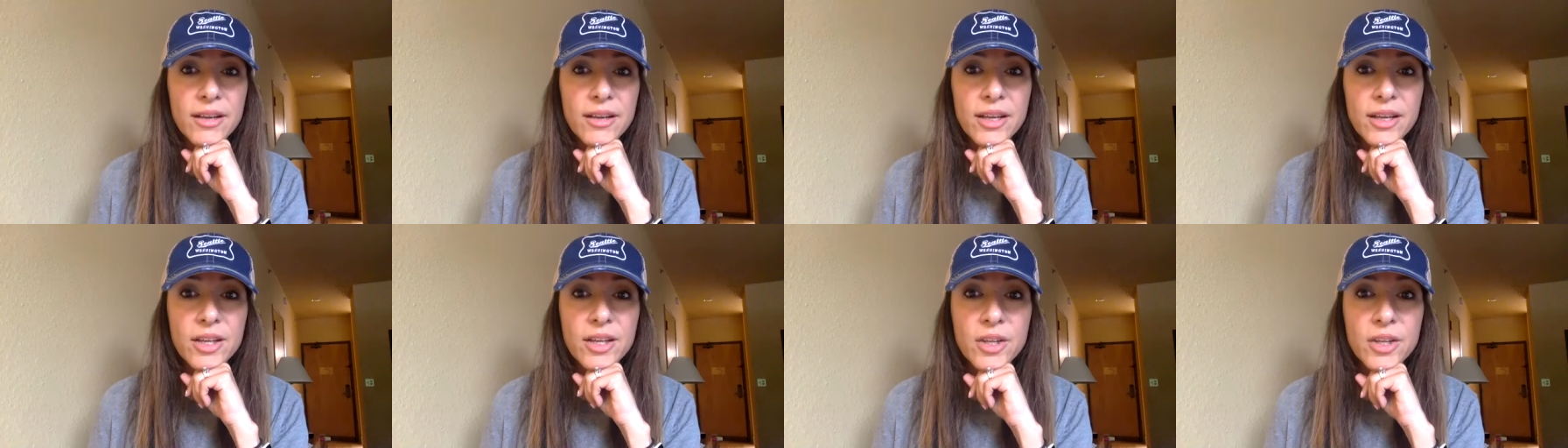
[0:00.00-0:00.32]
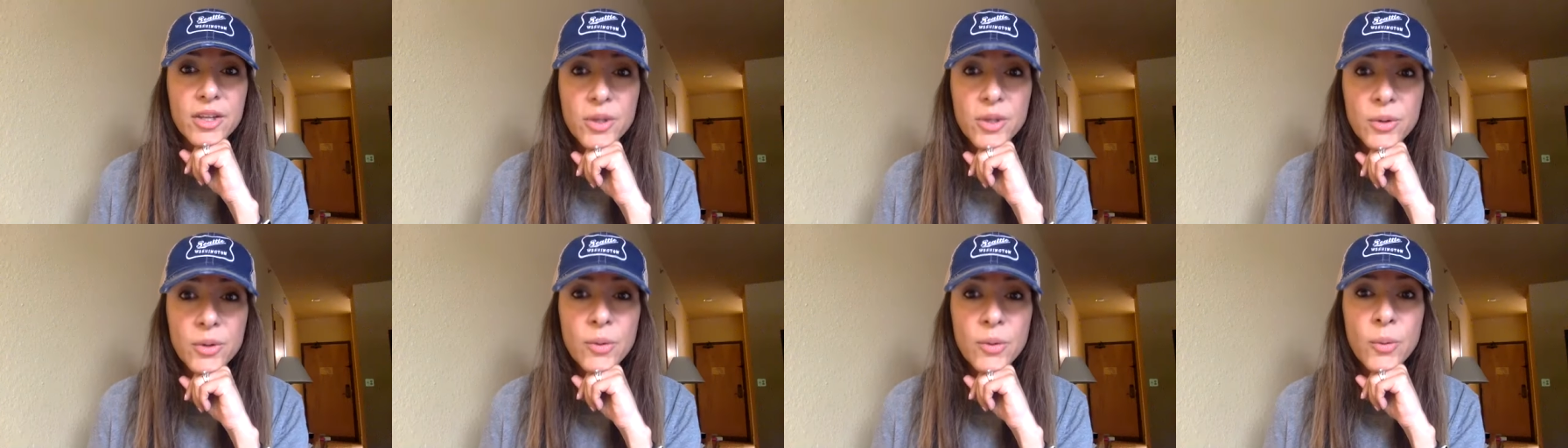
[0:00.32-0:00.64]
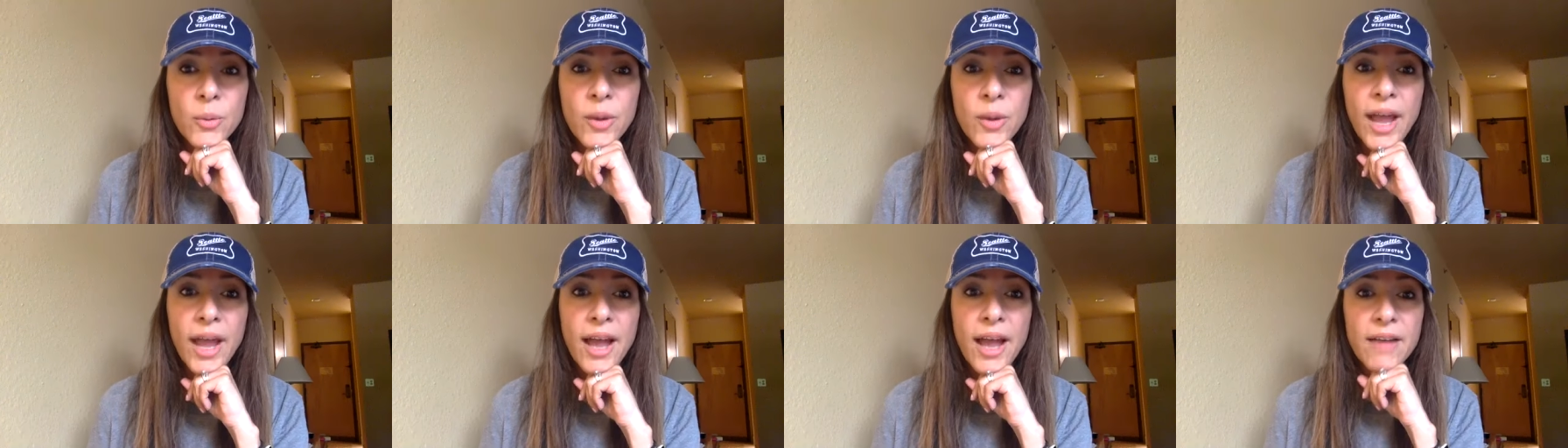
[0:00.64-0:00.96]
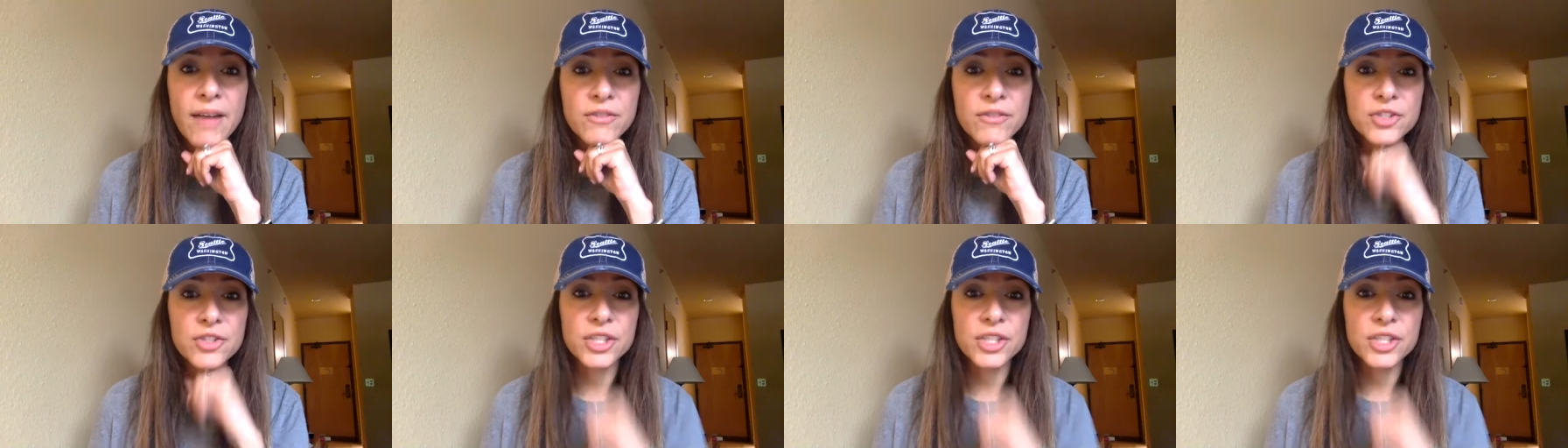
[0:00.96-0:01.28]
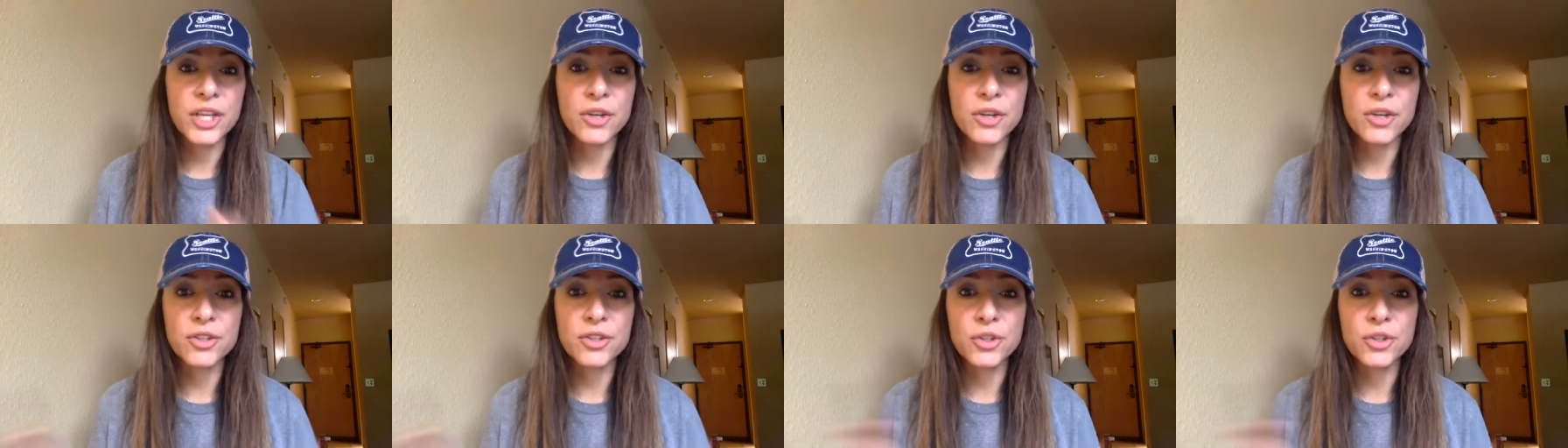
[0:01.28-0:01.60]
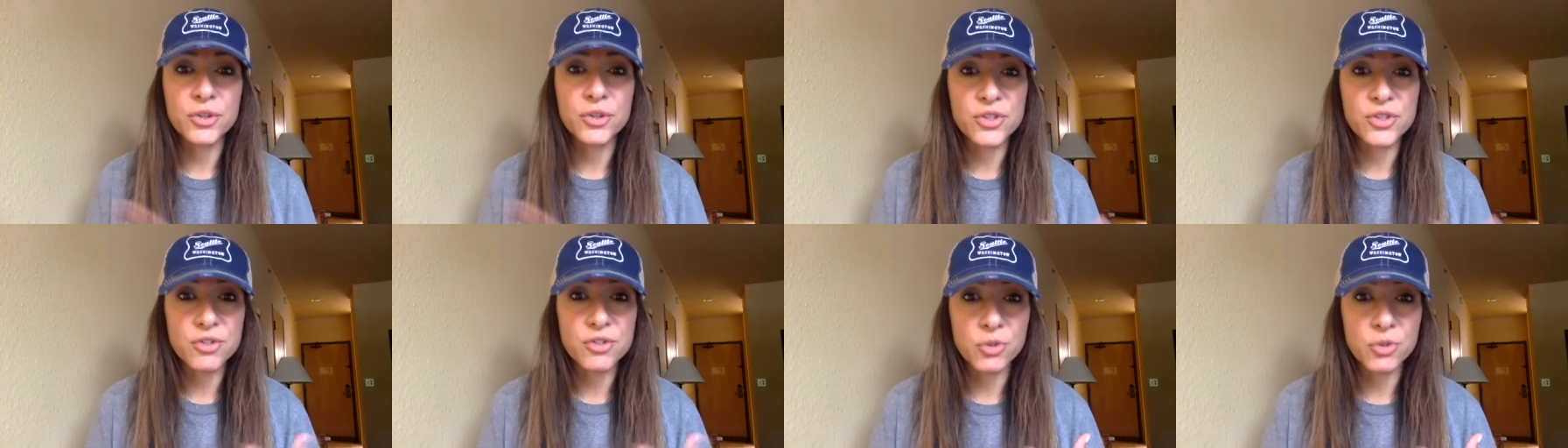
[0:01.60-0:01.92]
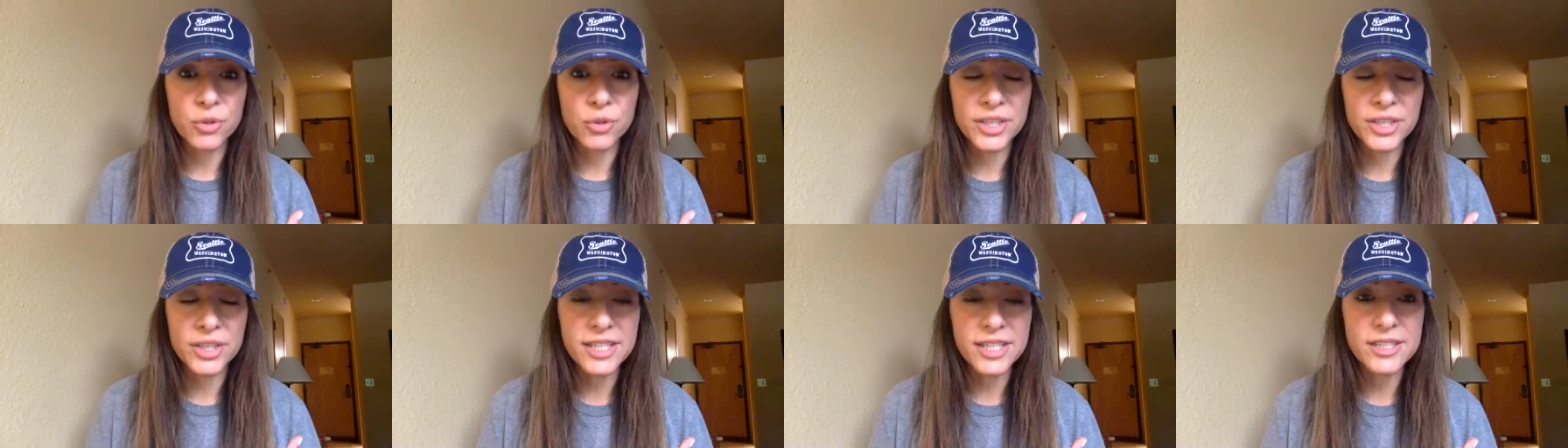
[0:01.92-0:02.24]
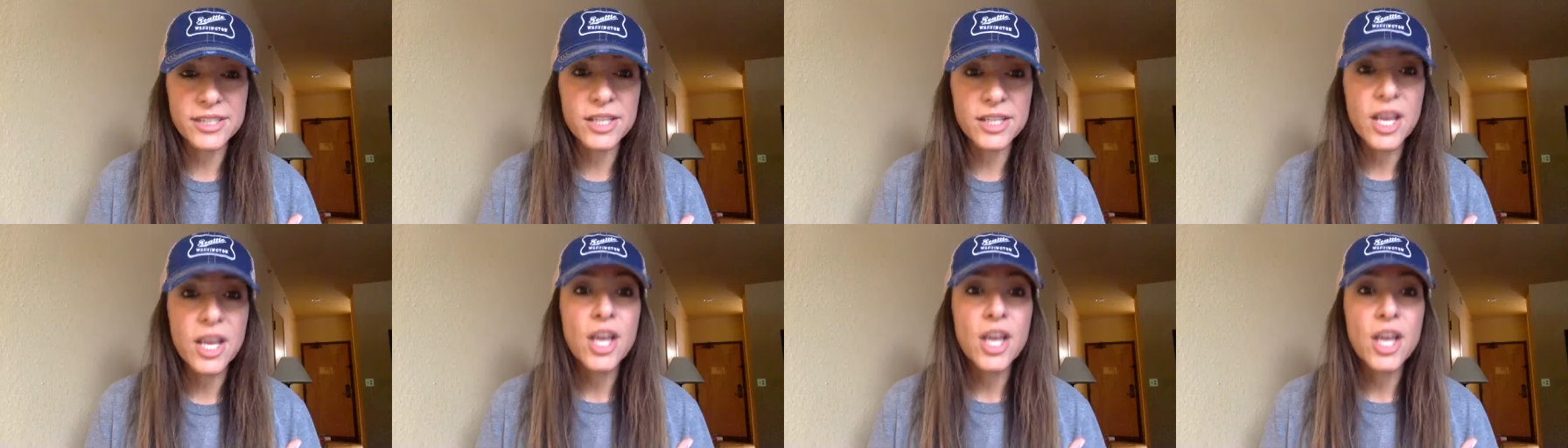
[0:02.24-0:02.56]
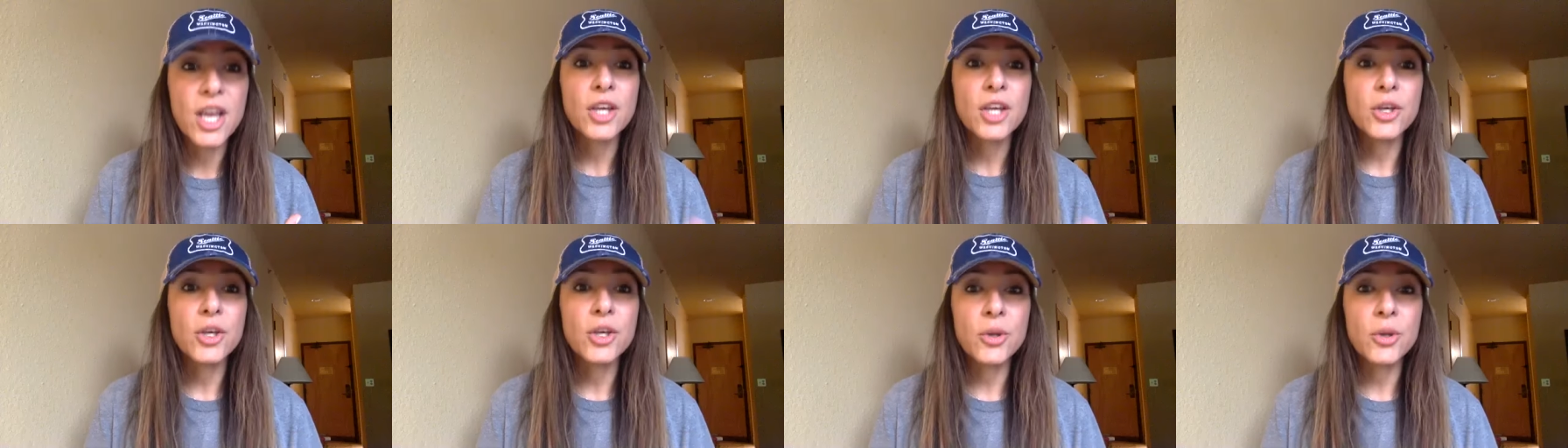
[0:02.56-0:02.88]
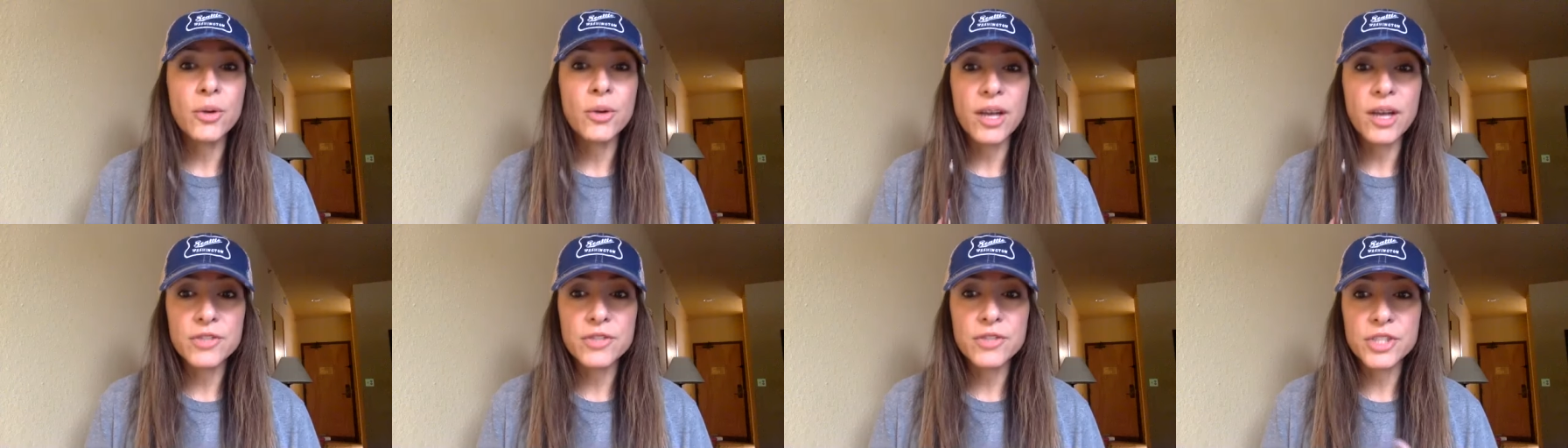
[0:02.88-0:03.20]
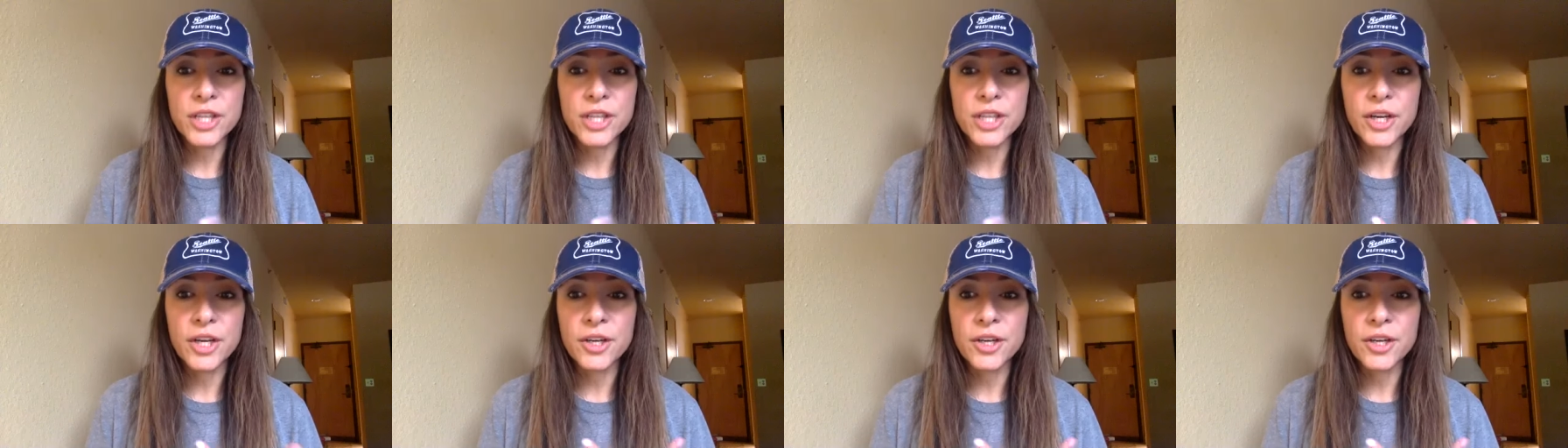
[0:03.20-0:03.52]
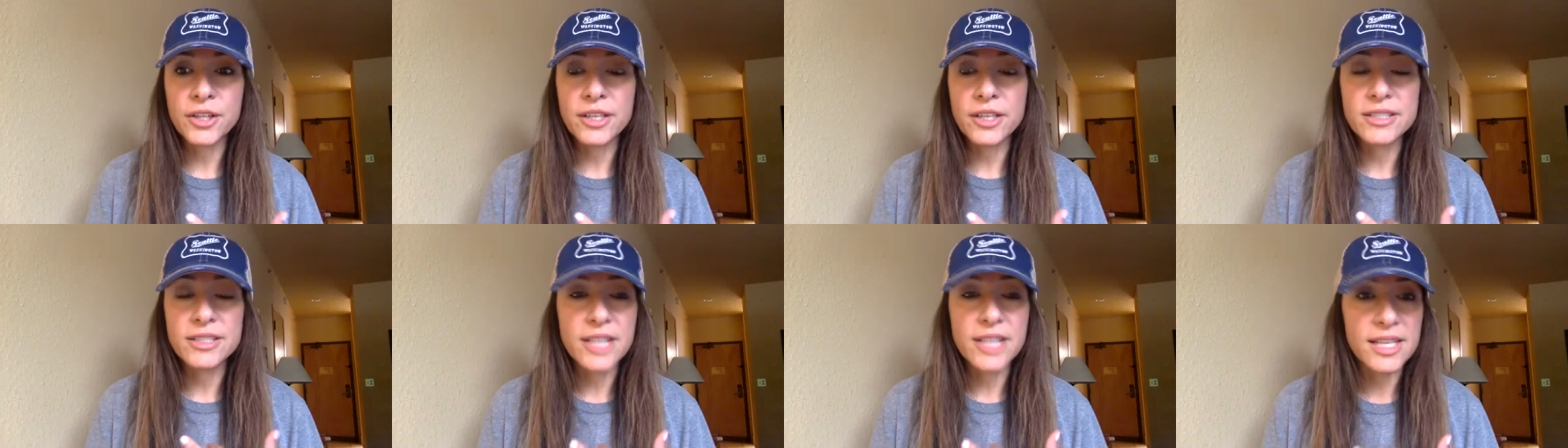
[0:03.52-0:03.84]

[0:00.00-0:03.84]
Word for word: you who have shared your stories you have shared